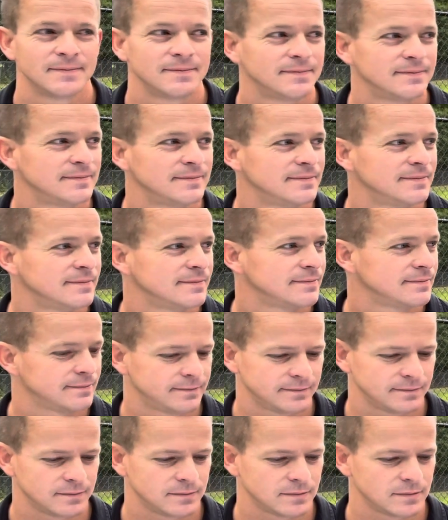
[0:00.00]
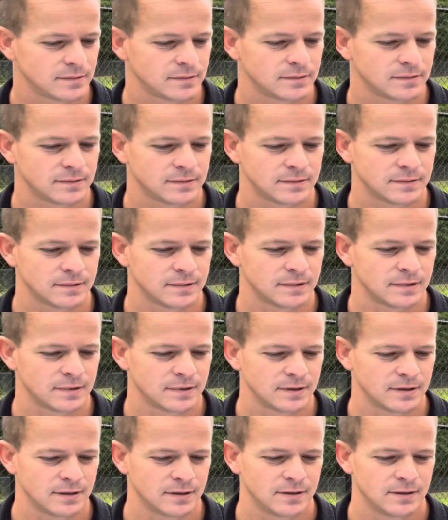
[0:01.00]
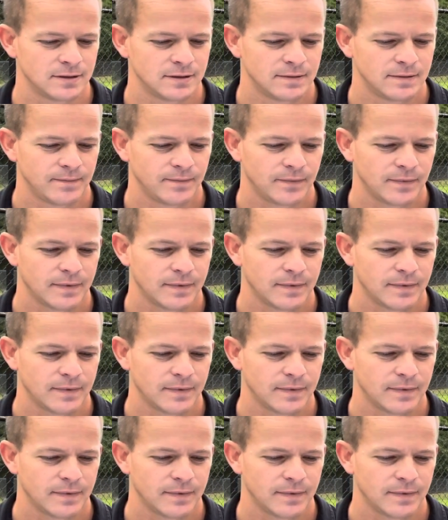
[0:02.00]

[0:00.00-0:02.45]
This person isn't speaking.